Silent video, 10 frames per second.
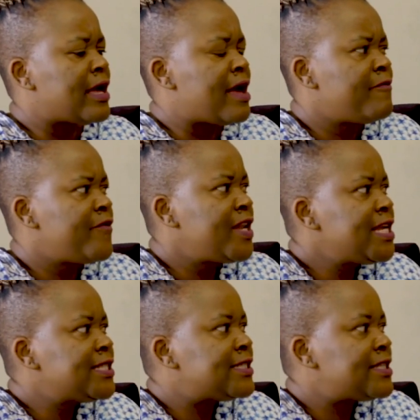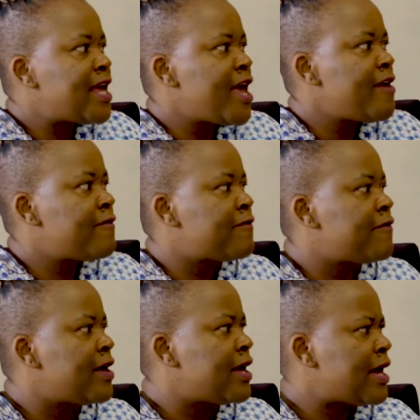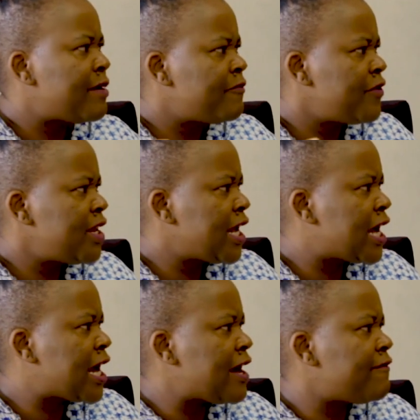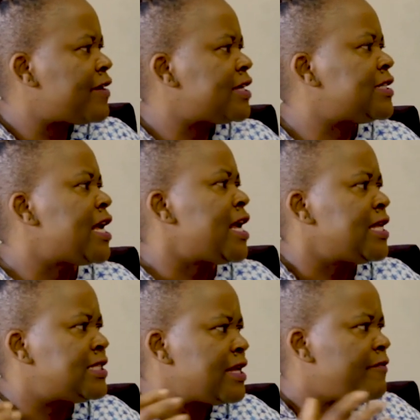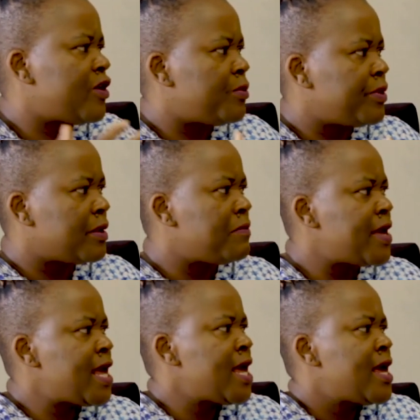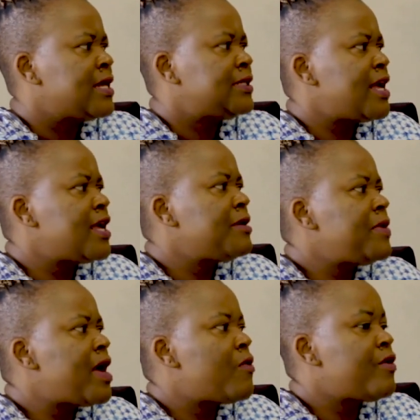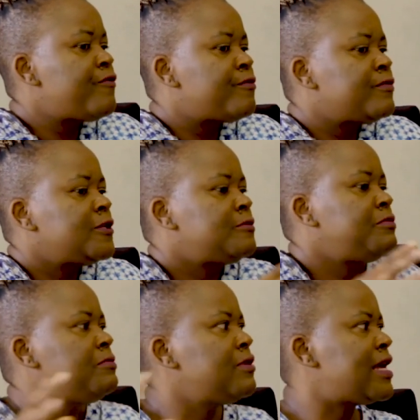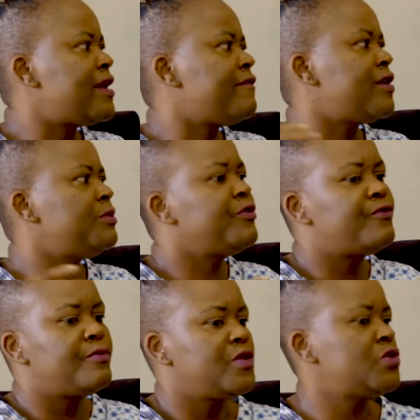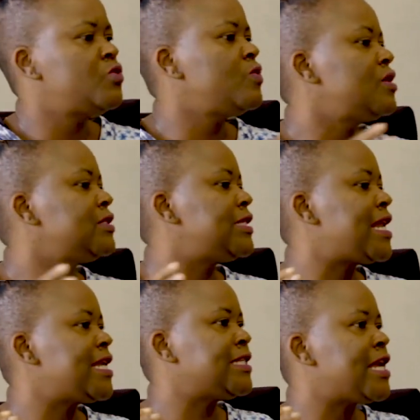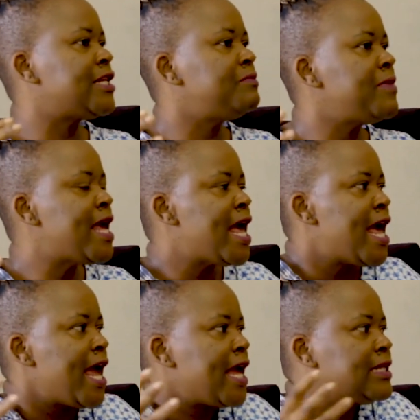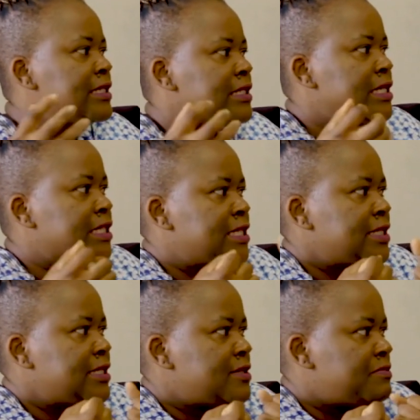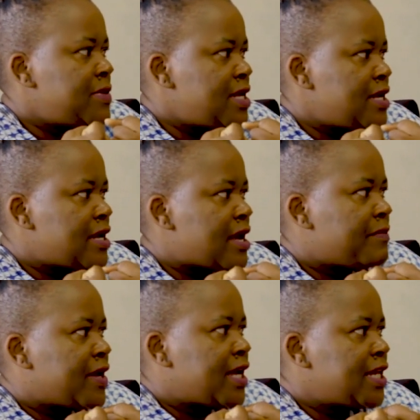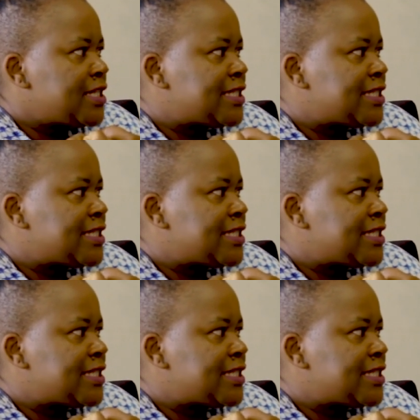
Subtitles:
I'm feeling safe. I'm feeling covered. It's enveloping me, taking me away from these people that have hurt me, from this world that has hurt me. And this is me. I'm getting